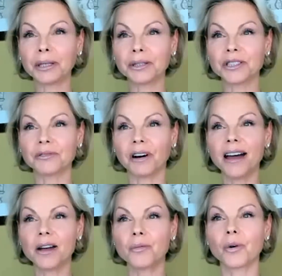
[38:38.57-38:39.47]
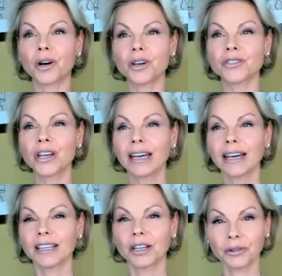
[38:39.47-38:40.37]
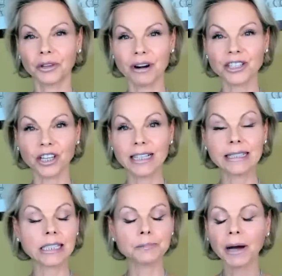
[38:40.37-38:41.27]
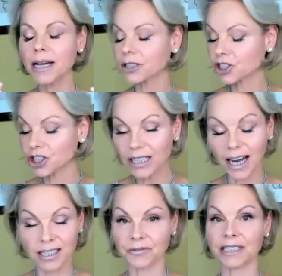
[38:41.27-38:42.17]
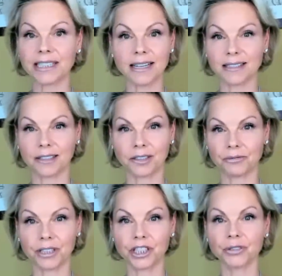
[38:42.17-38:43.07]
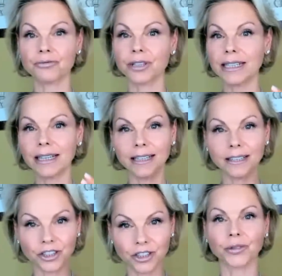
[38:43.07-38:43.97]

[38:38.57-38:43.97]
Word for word: Because if I was, you know, the grandchild, despite she has a fantastic career, she really